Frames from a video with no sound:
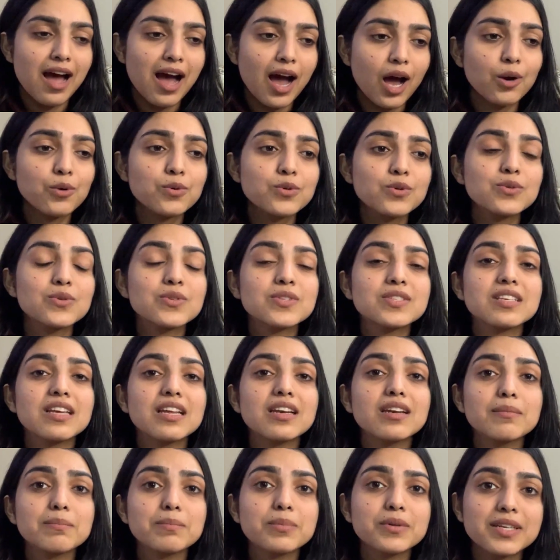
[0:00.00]
how to
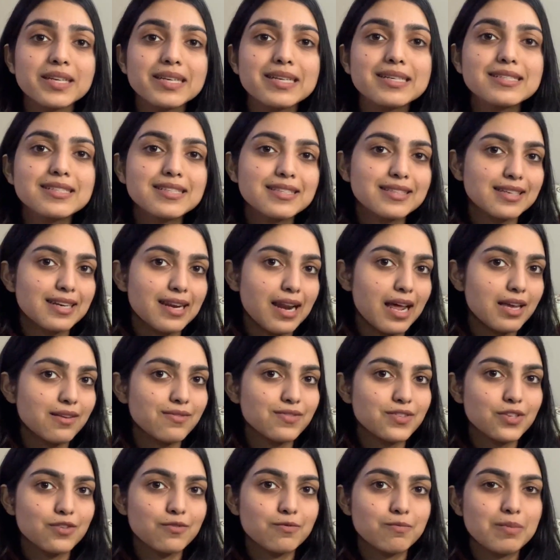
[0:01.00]
celebrate the
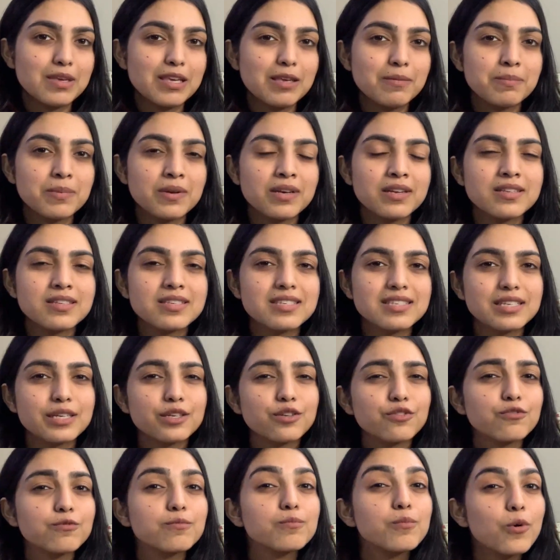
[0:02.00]
lives of people instead
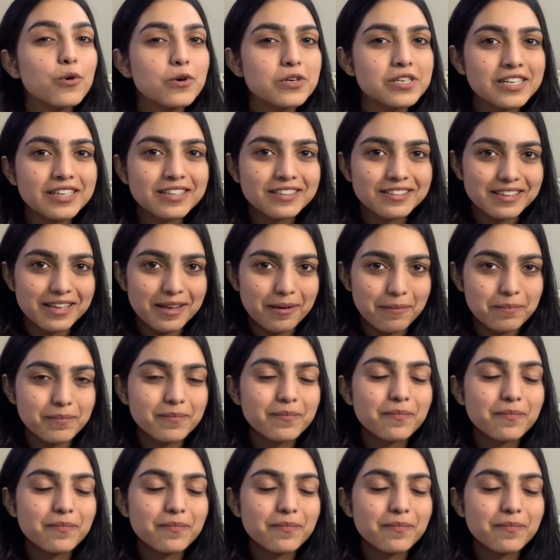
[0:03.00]
of mourning them.